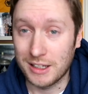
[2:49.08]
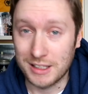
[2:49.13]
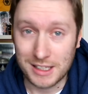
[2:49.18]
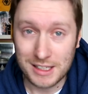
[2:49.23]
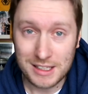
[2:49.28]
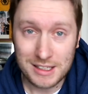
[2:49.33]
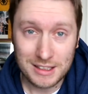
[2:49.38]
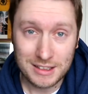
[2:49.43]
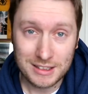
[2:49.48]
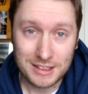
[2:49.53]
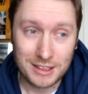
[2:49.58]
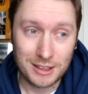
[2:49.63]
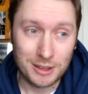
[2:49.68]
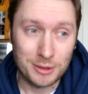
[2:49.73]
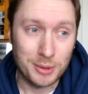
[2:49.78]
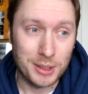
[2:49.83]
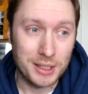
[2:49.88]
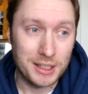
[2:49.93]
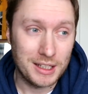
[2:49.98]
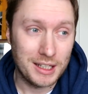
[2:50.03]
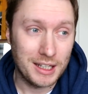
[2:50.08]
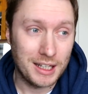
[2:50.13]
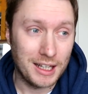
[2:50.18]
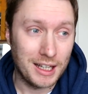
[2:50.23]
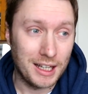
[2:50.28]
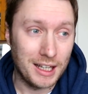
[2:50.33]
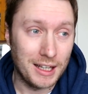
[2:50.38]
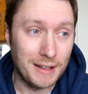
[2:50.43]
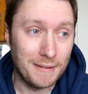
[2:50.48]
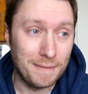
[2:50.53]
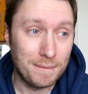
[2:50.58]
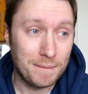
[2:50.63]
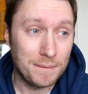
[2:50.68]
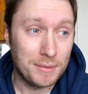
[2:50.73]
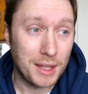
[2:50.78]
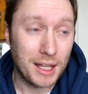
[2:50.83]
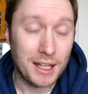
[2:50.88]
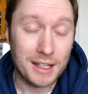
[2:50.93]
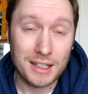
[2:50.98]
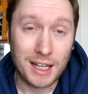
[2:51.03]
I did. I went
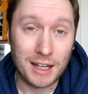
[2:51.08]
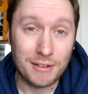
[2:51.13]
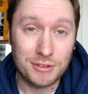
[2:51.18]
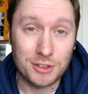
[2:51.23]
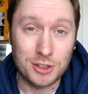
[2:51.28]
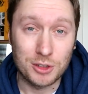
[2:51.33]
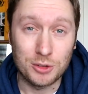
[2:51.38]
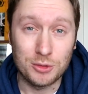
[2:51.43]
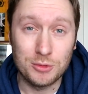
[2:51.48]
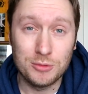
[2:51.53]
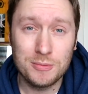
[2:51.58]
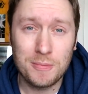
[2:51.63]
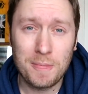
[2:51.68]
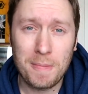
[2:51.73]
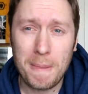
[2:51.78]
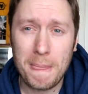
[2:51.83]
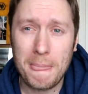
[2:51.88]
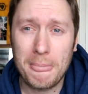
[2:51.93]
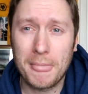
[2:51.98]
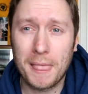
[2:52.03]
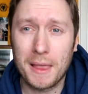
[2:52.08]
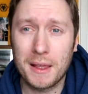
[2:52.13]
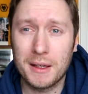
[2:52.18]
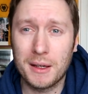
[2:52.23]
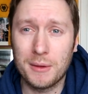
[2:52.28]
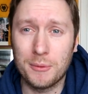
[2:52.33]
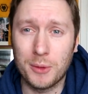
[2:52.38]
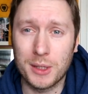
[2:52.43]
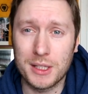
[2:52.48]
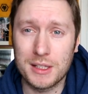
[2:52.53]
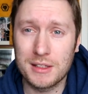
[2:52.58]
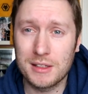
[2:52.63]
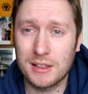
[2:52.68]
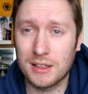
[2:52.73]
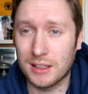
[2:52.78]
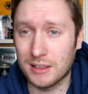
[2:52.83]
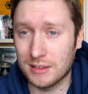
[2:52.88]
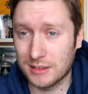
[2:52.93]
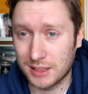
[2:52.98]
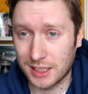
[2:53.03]
that afternoon,
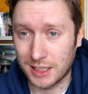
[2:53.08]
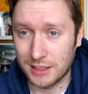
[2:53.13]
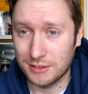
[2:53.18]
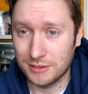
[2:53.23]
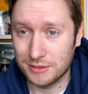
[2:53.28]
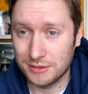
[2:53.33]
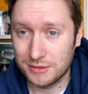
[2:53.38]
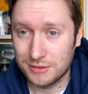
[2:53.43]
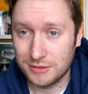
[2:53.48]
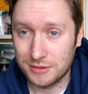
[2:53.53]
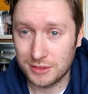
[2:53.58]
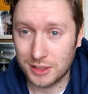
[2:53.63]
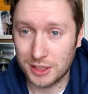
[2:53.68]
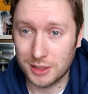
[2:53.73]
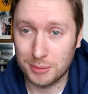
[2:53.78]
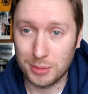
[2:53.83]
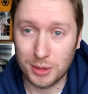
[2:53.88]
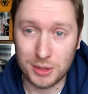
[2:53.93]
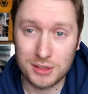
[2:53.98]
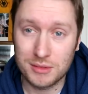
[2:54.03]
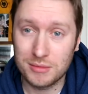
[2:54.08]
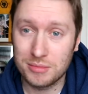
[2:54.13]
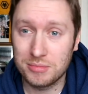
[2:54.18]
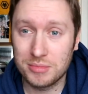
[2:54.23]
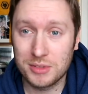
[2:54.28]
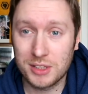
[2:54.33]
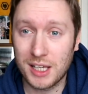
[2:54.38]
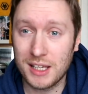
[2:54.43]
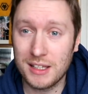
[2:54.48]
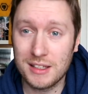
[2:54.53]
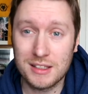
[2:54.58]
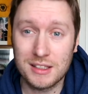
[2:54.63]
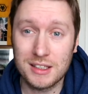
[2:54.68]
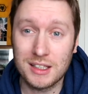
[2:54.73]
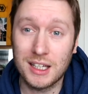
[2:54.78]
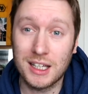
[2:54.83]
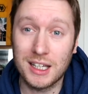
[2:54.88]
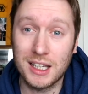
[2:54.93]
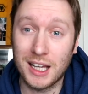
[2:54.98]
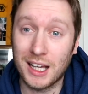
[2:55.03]
went and gave a blood
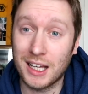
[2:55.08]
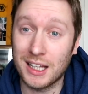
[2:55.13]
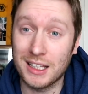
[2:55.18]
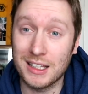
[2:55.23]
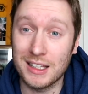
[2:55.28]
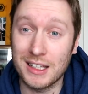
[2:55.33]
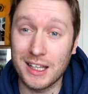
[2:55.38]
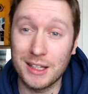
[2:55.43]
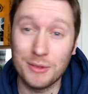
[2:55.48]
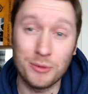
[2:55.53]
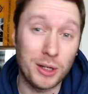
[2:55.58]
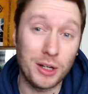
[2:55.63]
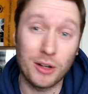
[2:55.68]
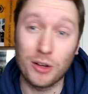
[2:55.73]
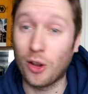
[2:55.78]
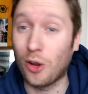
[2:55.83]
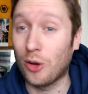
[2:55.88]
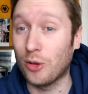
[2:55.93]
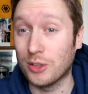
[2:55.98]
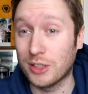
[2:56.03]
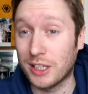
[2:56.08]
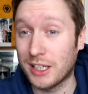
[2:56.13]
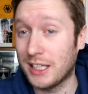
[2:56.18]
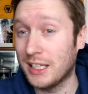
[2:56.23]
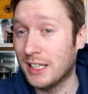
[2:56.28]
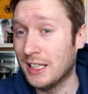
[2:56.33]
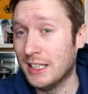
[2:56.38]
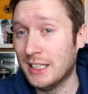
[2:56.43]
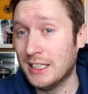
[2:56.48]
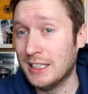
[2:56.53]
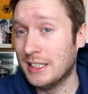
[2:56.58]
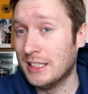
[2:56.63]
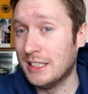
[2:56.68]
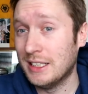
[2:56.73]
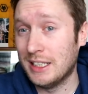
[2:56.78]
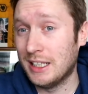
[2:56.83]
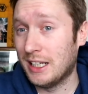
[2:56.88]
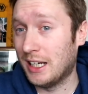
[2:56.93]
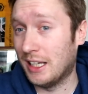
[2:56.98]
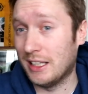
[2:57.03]
test, and then went on holiday
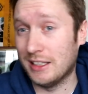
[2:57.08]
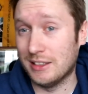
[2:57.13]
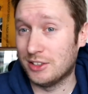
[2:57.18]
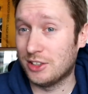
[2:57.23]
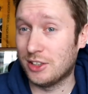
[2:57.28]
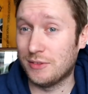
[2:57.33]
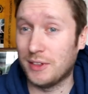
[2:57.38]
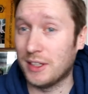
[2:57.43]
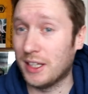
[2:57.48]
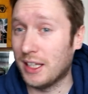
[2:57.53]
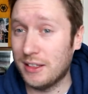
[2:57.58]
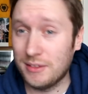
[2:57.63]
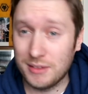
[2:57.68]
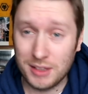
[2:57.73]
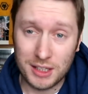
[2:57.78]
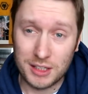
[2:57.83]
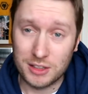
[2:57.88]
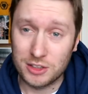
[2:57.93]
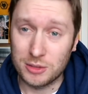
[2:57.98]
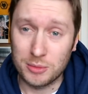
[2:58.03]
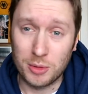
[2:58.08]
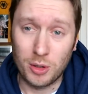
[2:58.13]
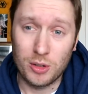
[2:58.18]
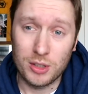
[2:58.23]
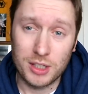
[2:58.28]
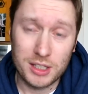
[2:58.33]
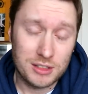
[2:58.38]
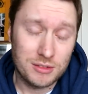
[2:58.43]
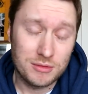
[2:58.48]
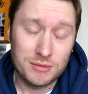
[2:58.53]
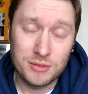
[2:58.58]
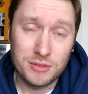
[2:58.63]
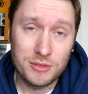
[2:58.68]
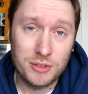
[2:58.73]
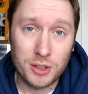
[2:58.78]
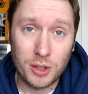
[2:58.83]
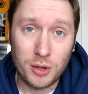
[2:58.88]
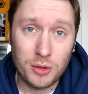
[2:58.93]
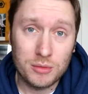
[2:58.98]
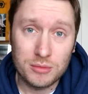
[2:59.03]
and stuff like that in the summer holidays, and
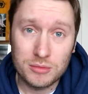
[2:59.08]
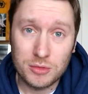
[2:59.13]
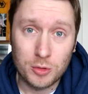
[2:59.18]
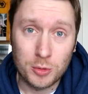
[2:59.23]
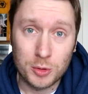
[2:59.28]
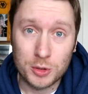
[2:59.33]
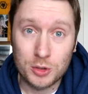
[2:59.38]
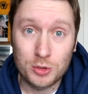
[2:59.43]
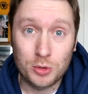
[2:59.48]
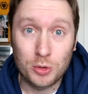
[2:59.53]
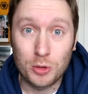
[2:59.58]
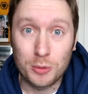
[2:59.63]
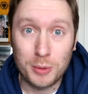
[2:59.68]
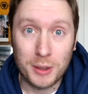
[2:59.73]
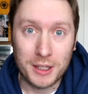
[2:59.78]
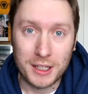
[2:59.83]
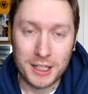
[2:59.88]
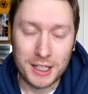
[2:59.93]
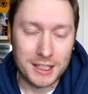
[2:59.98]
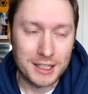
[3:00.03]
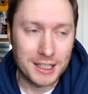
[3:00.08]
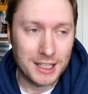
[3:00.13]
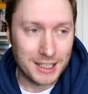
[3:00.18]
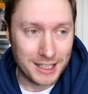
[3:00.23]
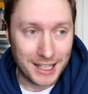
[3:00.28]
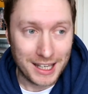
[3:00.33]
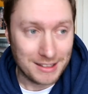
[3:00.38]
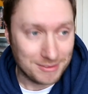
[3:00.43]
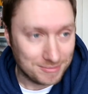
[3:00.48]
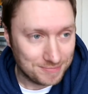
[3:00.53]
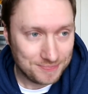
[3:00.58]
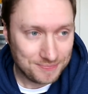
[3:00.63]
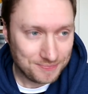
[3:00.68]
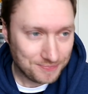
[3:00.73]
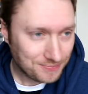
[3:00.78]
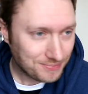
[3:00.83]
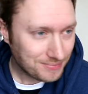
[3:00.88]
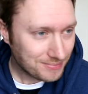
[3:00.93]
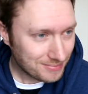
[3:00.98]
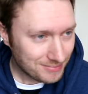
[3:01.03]
forgot almost all about it. And again,
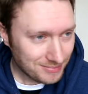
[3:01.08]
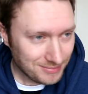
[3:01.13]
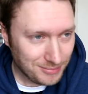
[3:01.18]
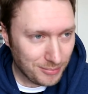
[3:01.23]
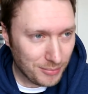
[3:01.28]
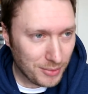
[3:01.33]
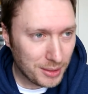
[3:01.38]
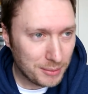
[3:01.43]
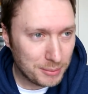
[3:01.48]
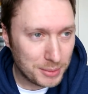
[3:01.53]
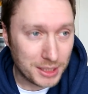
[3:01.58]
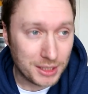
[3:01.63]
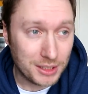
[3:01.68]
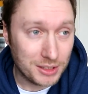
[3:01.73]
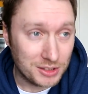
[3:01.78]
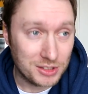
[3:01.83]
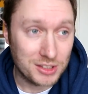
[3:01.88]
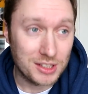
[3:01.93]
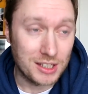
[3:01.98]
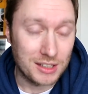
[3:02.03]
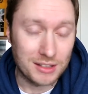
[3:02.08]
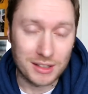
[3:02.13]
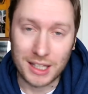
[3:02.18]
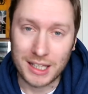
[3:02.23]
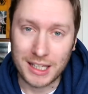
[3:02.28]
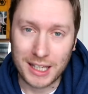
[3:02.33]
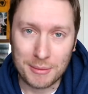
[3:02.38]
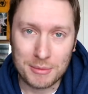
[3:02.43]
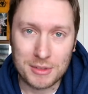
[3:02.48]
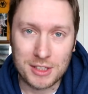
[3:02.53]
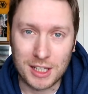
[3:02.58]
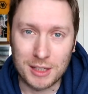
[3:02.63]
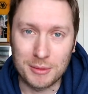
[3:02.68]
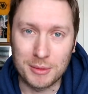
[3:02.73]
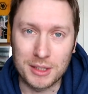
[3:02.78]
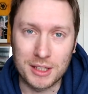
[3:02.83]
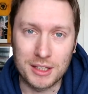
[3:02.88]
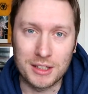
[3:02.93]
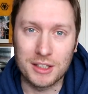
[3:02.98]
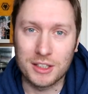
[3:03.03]
because they kept
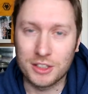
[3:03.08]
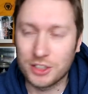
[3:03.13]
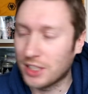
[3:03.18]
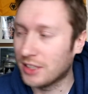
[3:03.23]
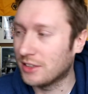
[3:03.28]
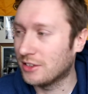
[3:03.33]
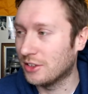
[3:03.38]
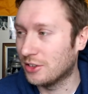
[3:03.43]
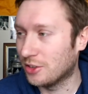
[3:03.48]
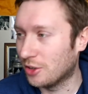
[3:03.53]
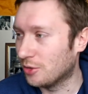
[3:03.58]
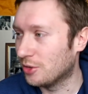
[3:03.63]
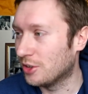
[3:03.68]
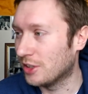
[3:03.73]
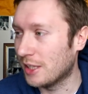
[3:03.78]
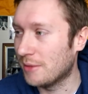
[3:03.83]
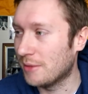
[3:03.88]
telling me that the chances are so